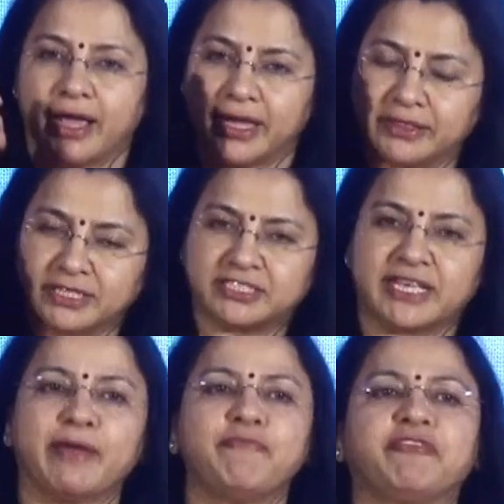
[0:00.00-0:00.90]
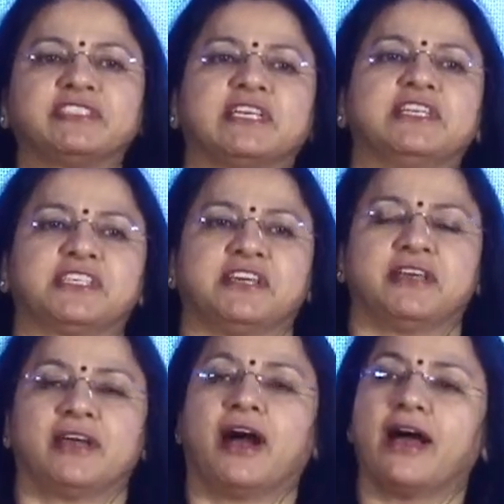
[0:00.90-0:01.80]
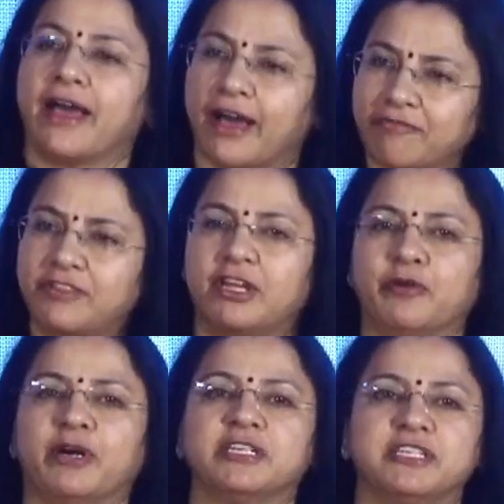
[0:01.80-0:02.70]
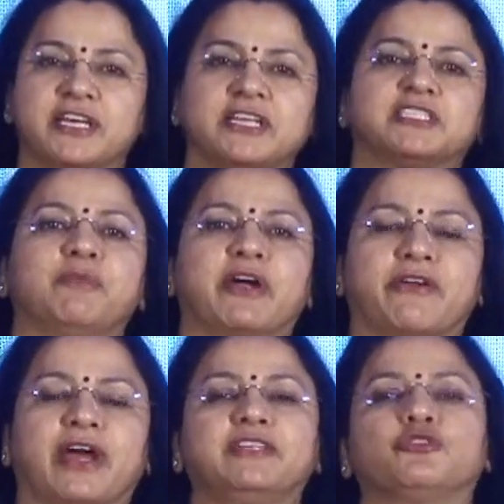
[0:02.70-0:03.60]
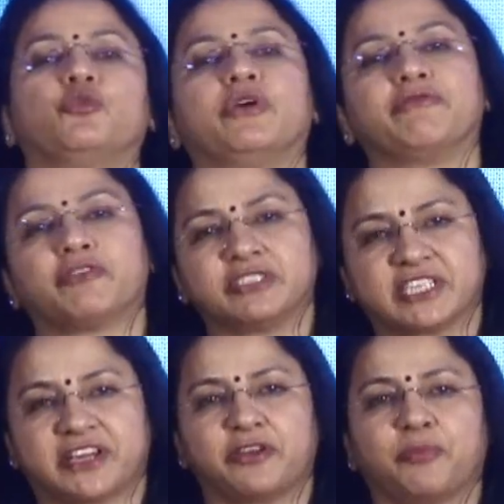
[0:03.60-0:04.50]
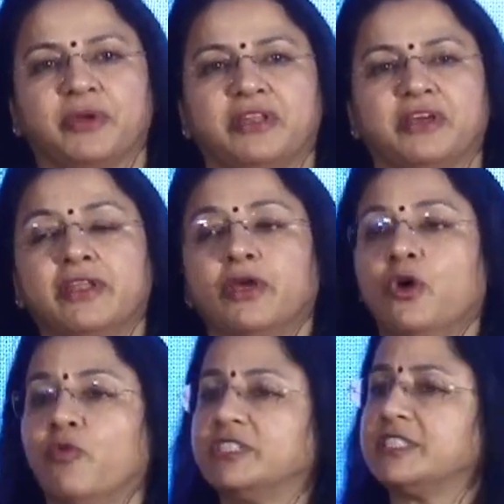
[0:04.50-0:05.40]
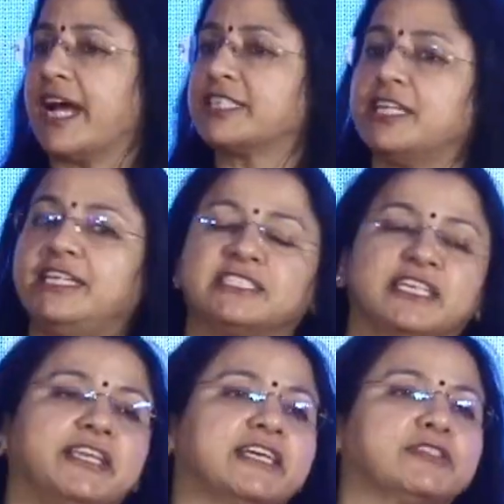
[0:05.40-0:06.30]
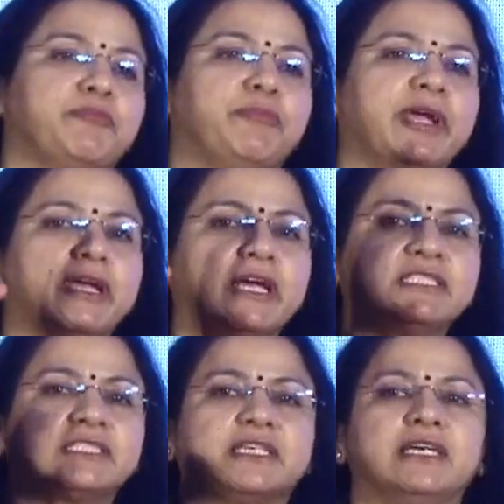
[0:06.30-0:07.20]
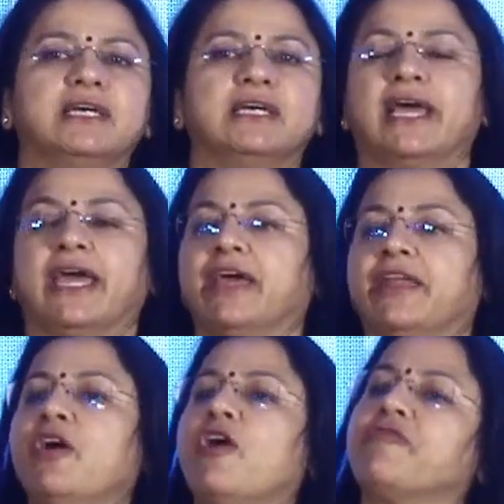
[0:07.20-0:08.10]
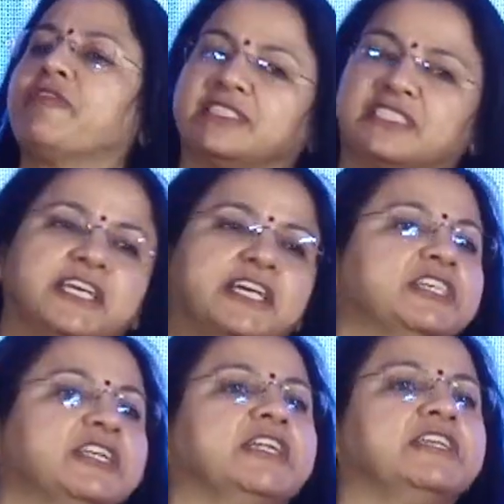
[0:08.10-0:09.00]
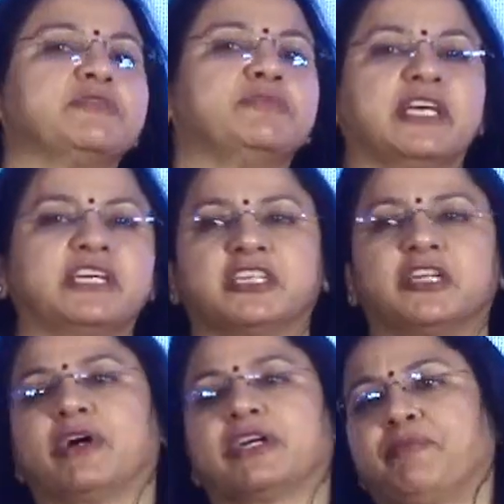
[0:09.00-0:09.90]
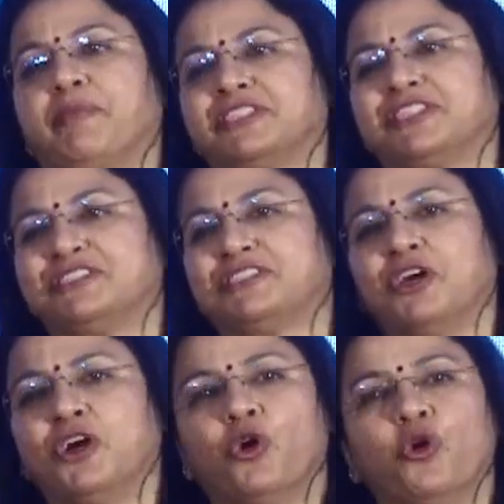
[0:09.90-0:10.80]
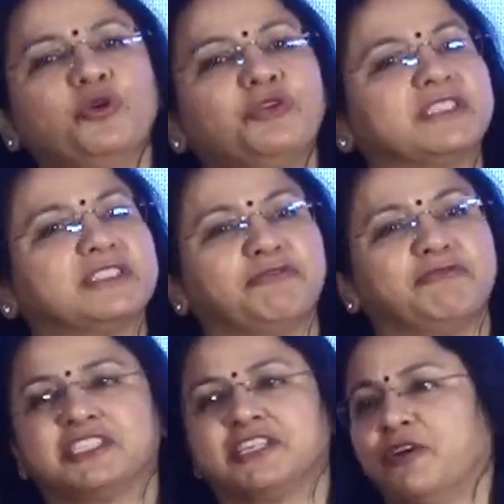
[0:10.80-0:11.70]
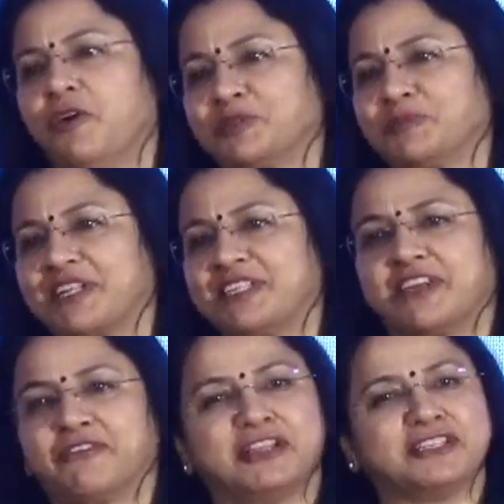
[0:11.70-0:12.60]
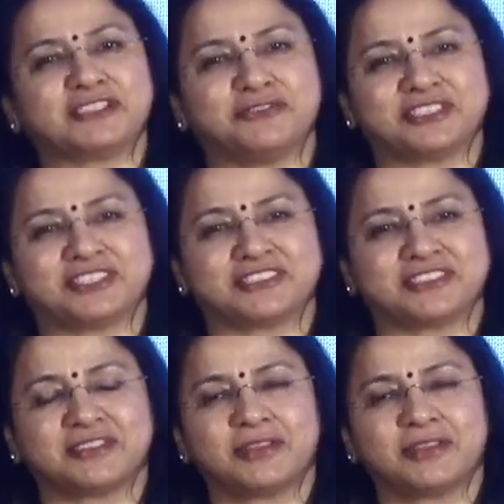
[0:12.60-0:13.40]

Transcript: in the same facility, I have the liberty and it's my right to go in for a second opinion, which is actually seen as the biggest area of hesitation and intimidation among the patients who visit the hospitals and avail the services.